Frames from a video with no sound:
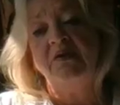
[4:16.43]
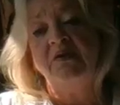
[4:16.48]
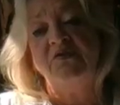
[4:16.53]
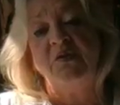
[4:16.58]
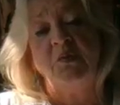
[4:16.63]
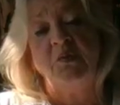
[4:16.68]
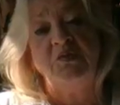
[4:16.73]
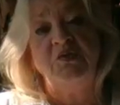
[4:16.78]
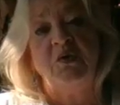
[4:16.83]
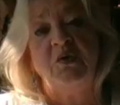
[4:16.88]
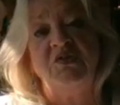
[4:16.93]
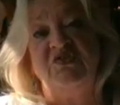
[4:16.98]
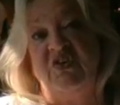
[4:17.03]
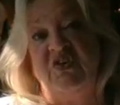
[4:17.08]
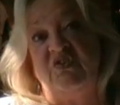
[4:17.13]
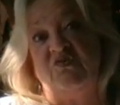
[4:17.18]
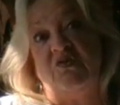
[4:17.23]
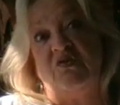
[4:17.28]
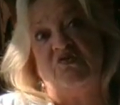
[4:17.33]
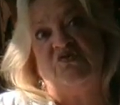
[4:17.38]
So we'll do a
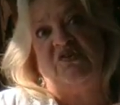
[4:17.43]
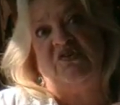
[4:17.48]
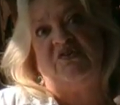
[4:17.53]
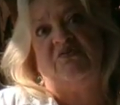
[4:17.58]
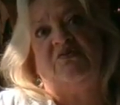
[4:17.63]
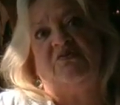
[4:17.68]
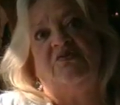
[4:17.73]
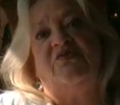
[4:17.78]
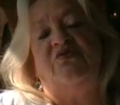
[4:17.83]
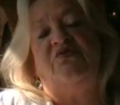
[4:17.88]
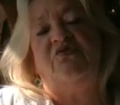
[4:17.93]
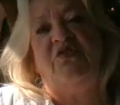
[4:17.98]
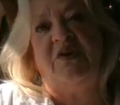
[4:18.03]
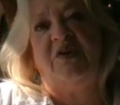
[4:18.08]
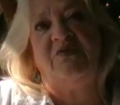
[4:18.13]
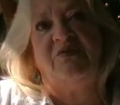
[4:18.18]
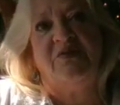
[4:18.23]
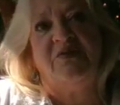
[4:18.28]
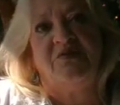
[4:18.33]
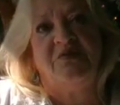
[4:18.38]
general, general,
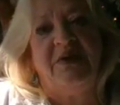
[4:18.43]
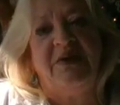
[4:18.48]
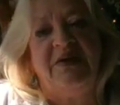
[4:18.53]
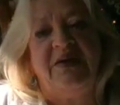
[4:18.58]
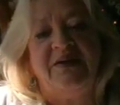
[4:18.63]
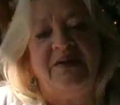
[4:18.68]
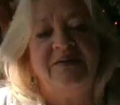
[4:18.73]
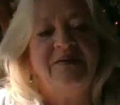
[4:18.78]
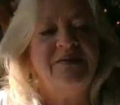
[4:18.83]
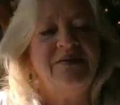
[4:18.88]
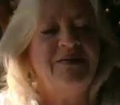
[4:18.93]
general reading.